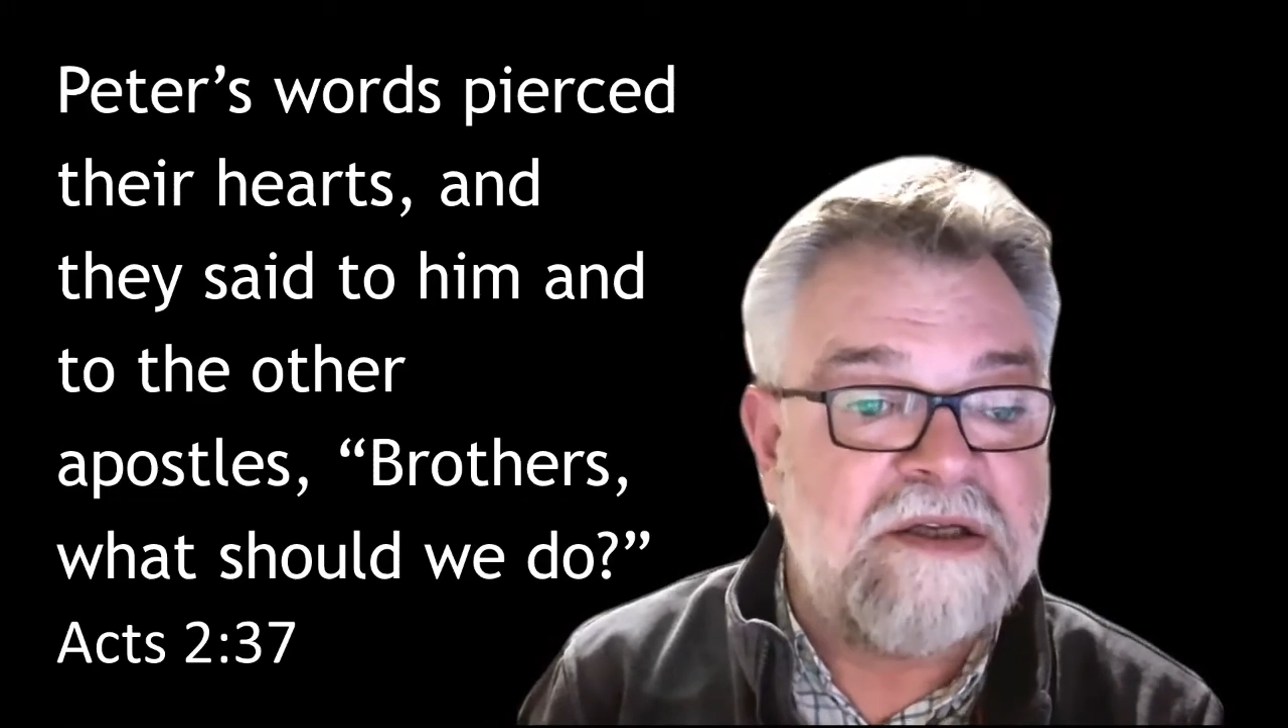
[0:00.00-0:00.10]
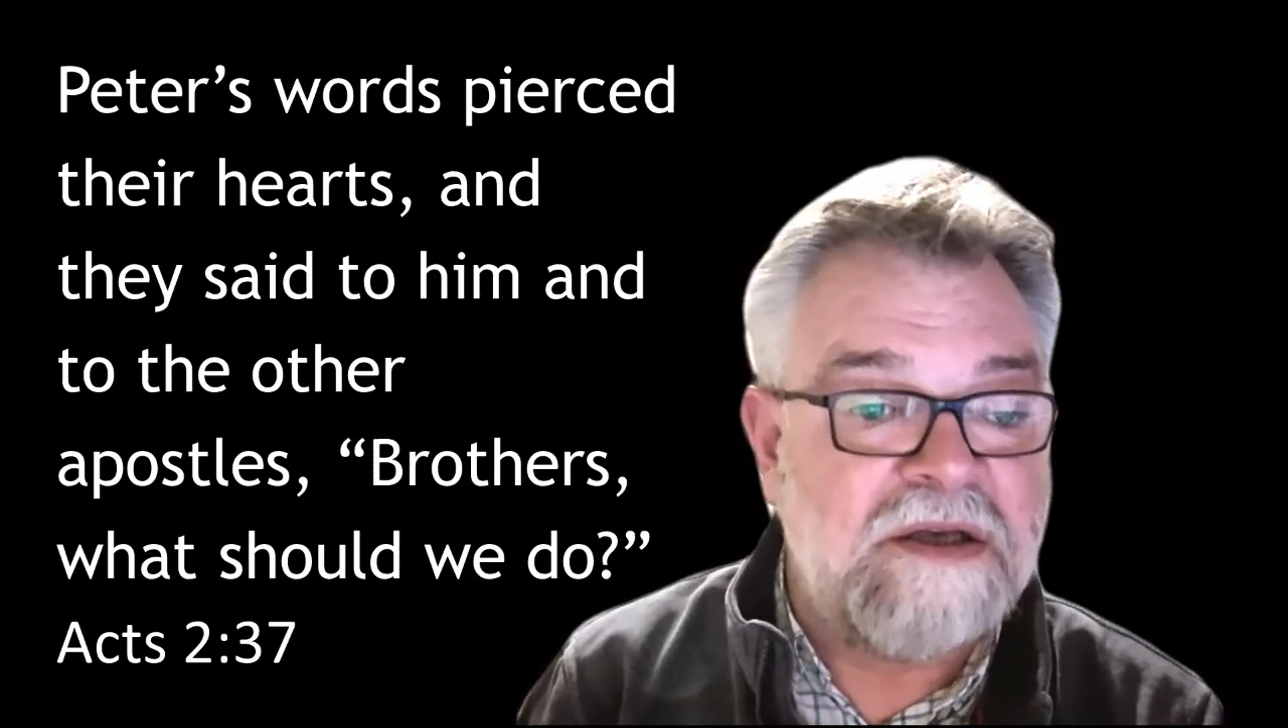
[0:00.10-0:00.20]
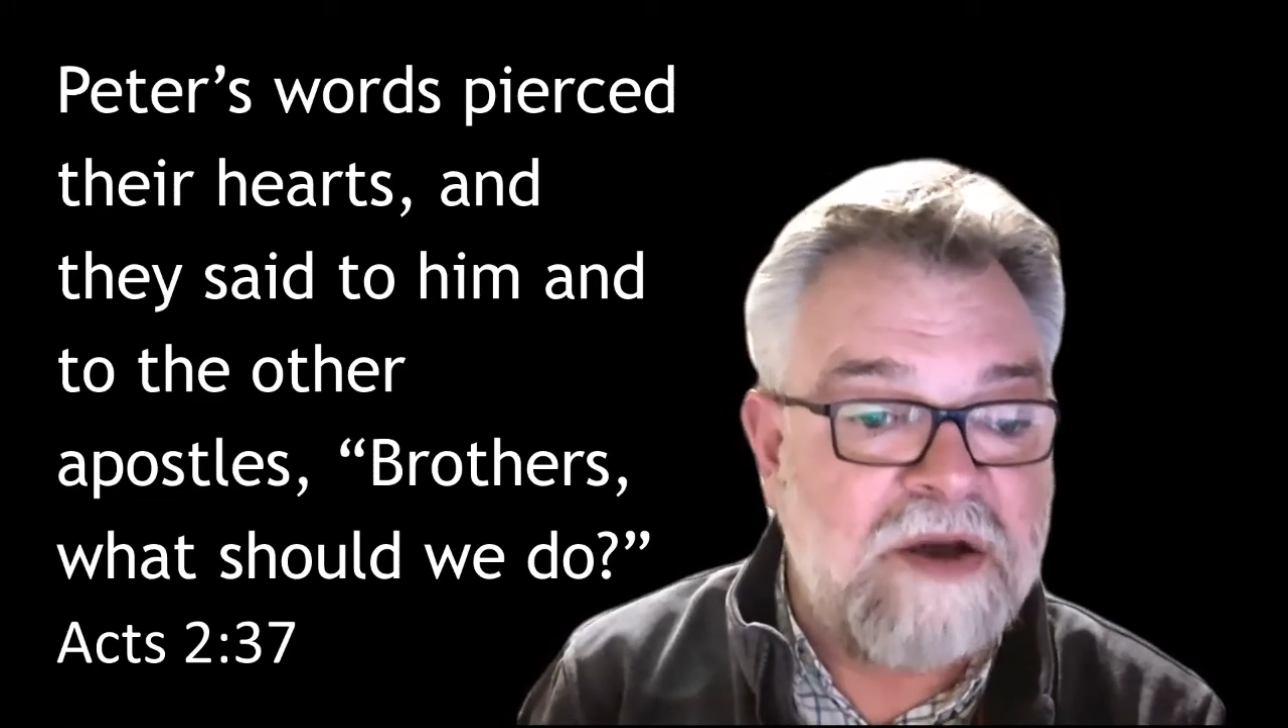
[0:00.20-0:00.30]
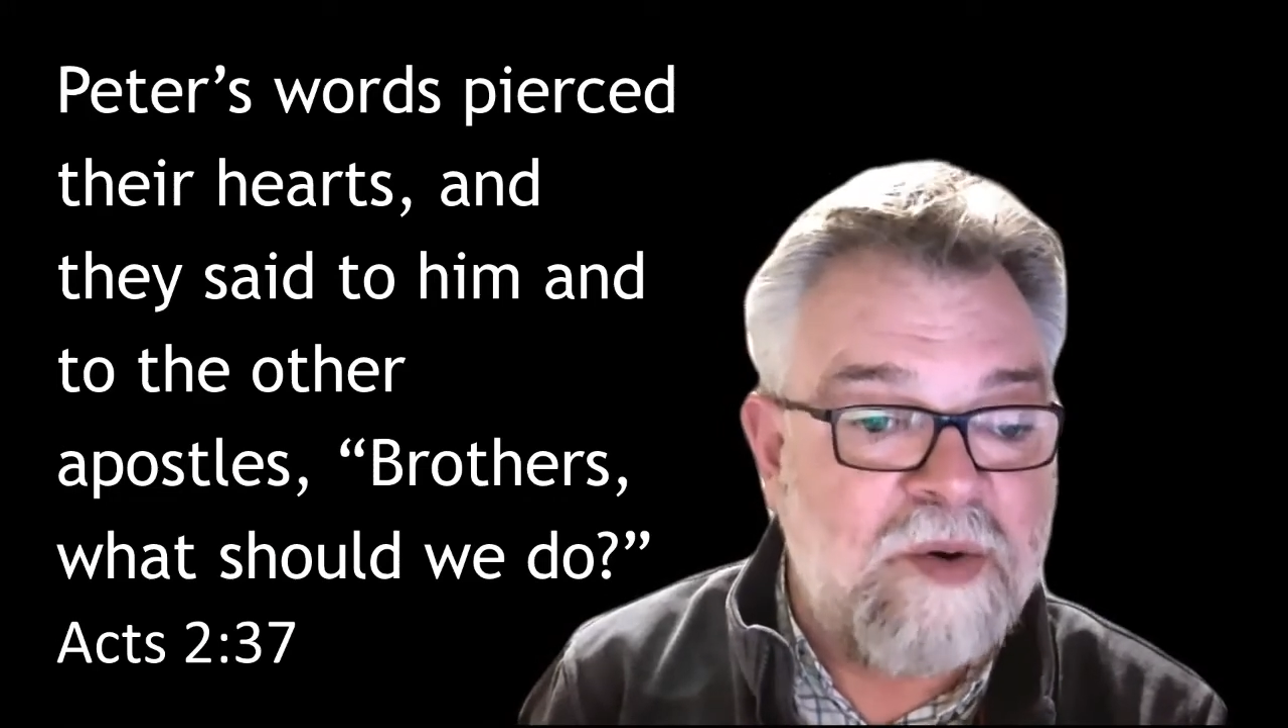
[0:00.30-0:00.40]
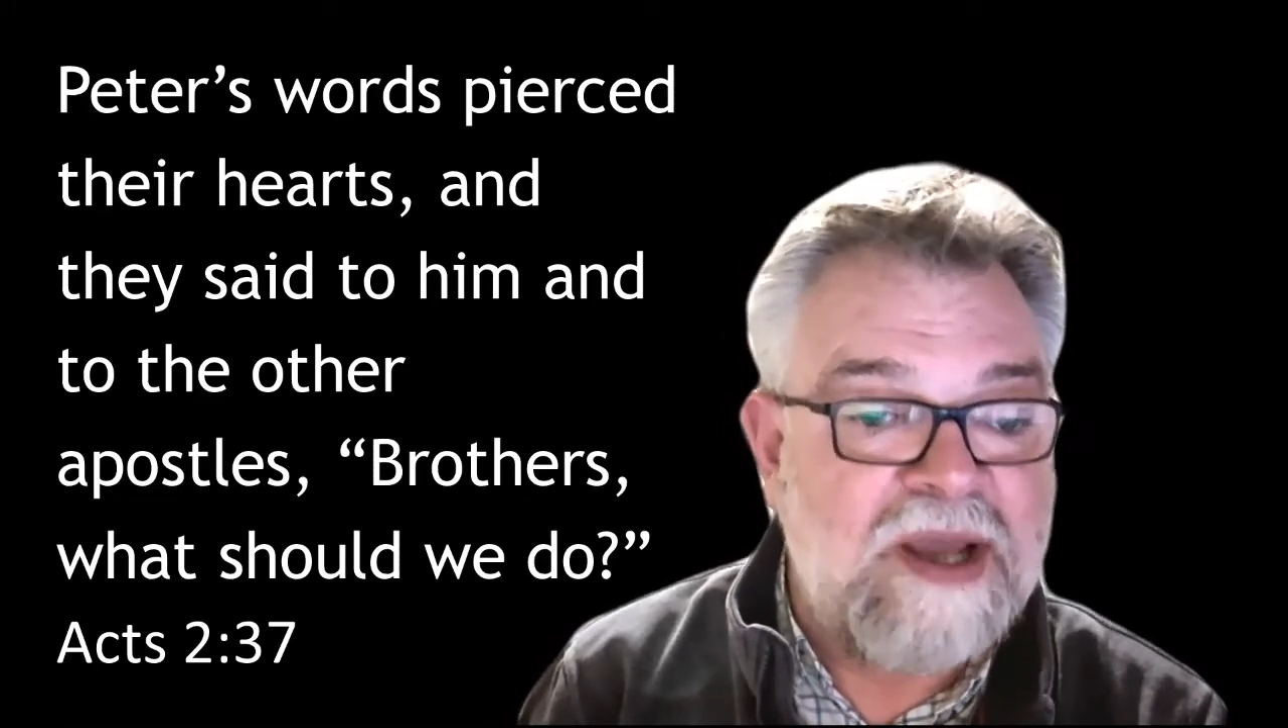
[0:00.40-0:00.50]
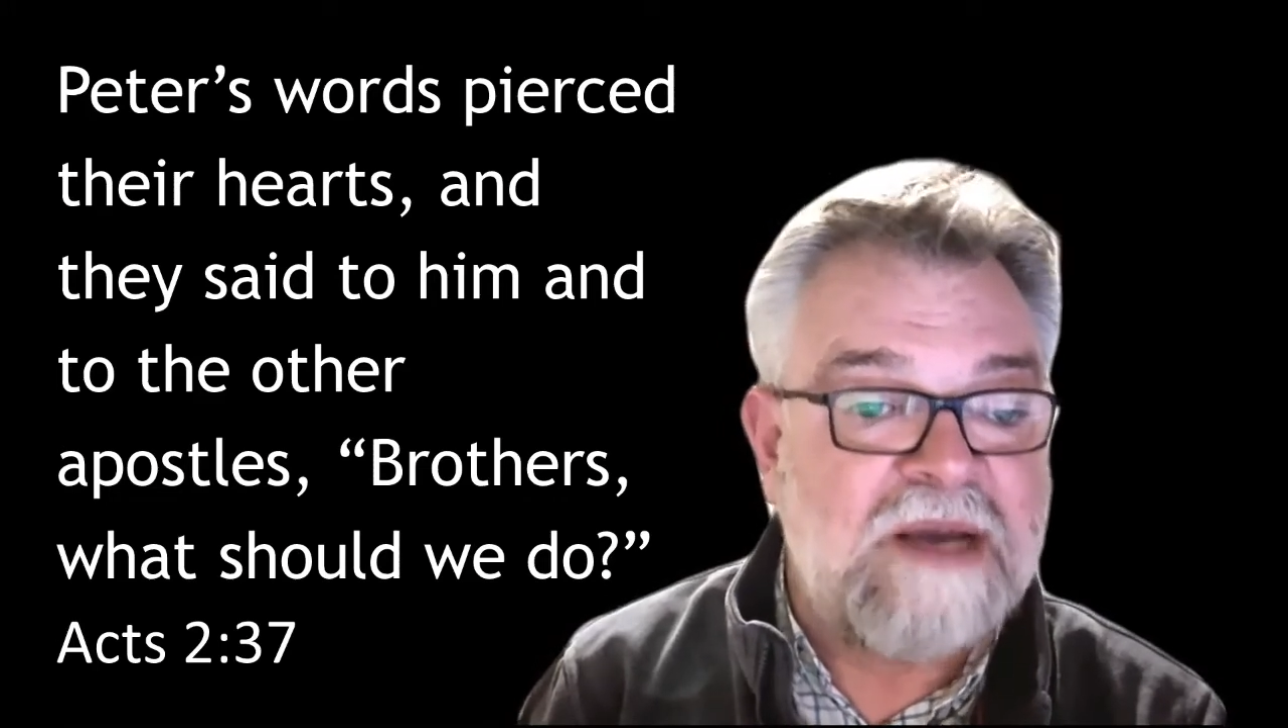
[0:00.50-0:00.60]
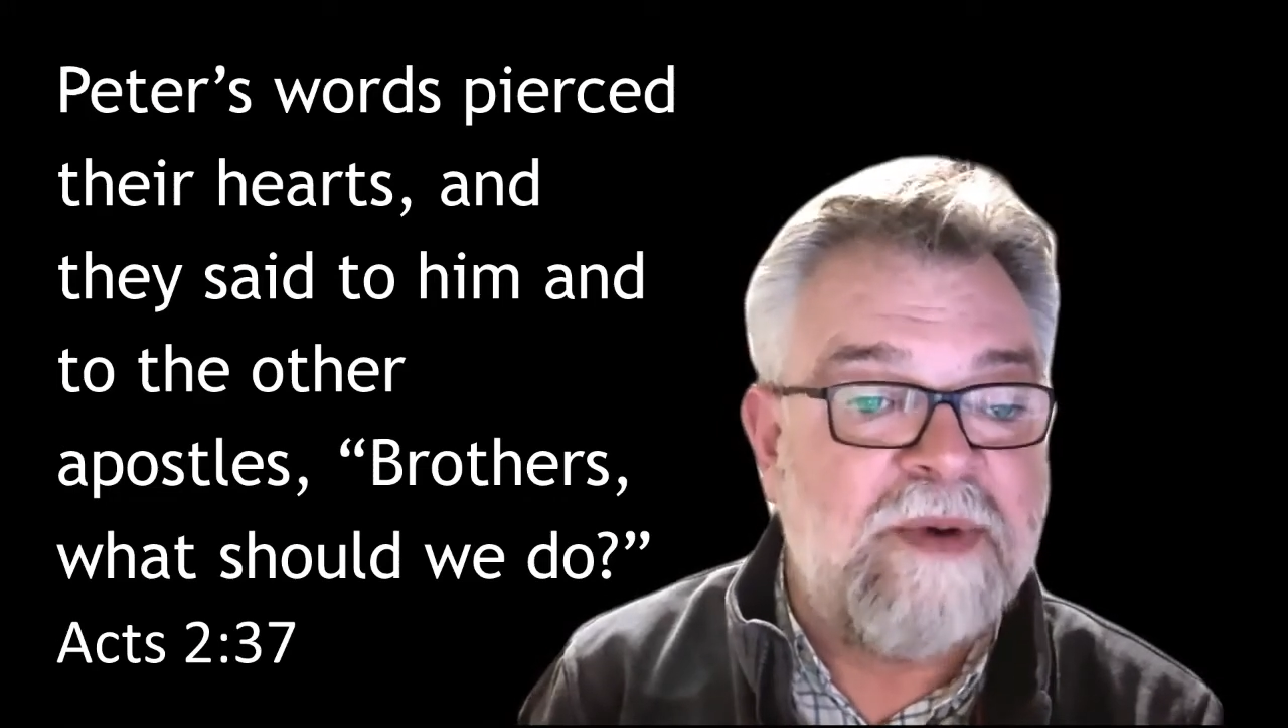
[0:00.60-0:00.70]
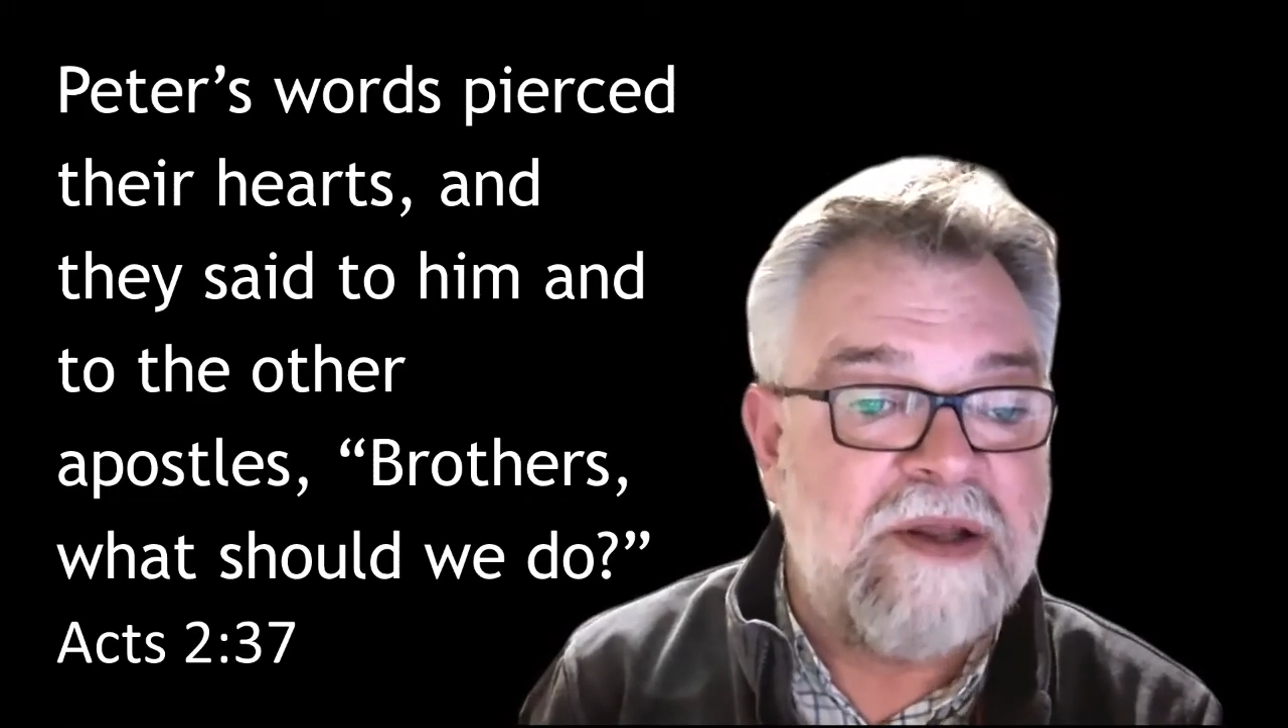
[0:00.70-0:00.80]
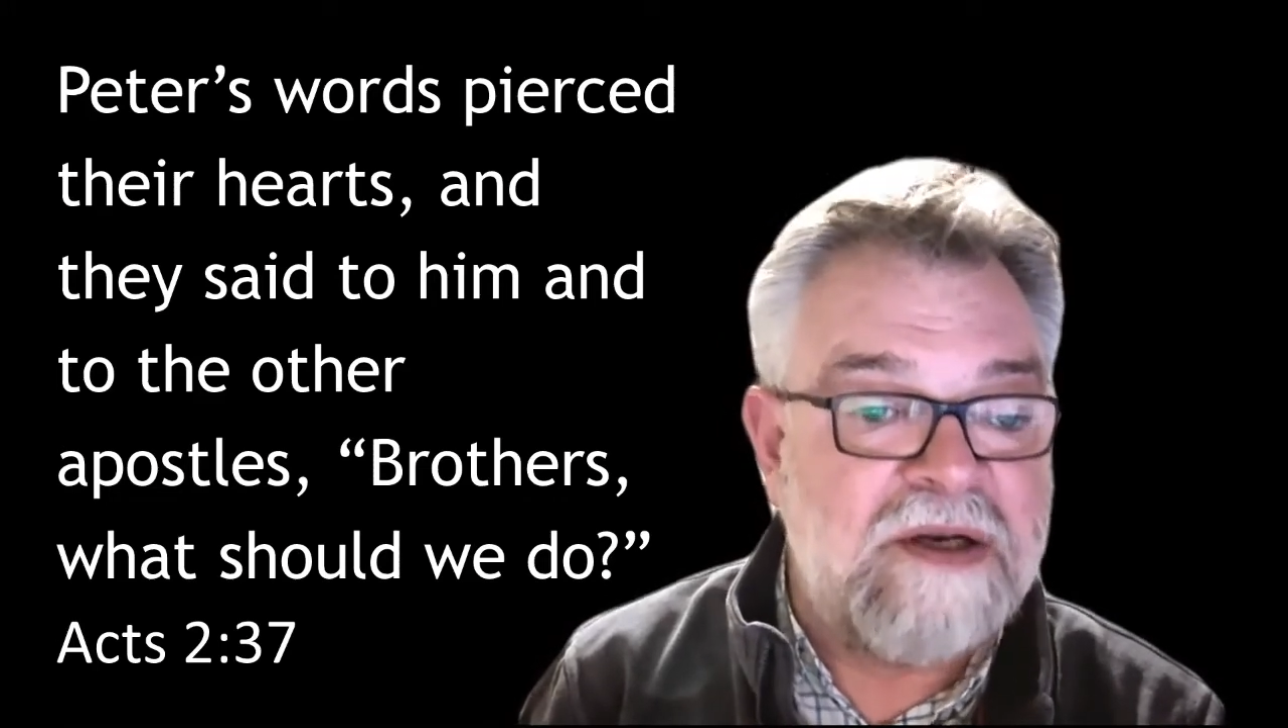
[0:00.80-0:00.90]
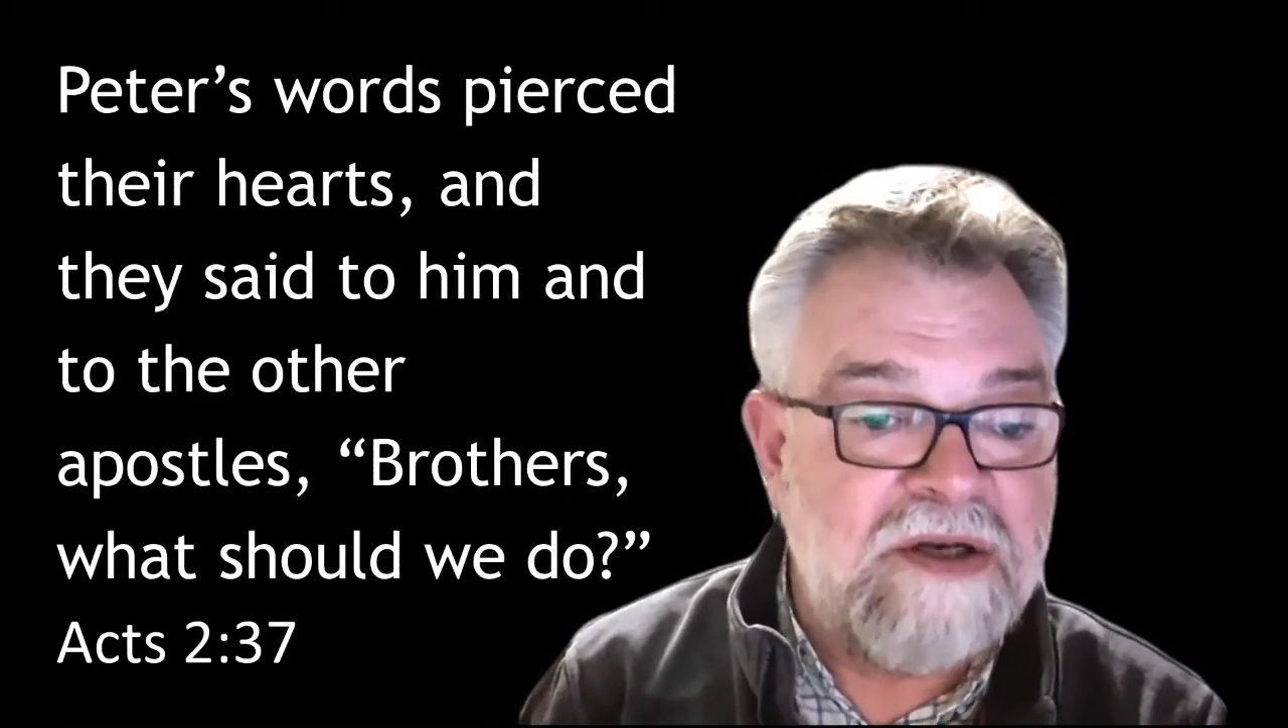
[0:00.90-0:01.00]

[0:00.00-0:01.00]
the quick by the